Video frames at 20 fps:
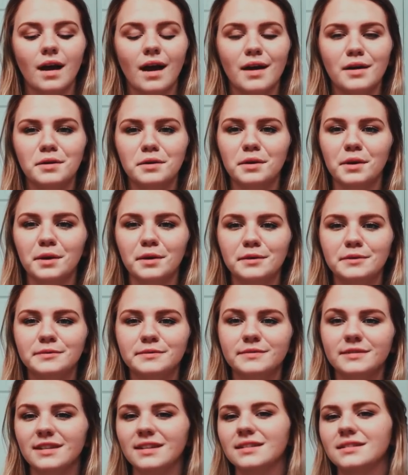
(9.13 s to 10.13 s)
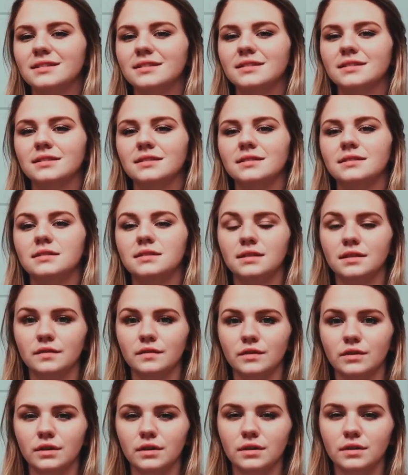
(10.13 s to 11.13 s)
I don't know. It's
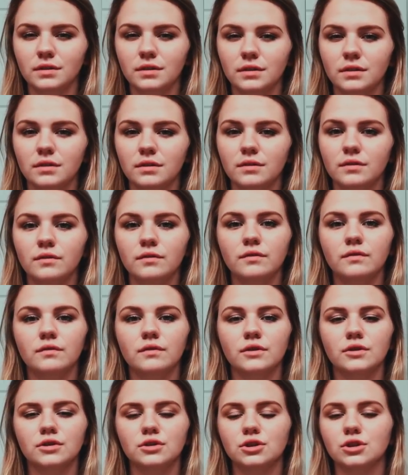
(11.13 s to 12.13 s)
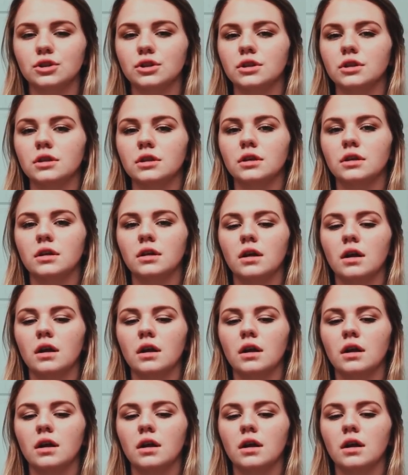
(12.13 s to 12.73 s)
different for sure.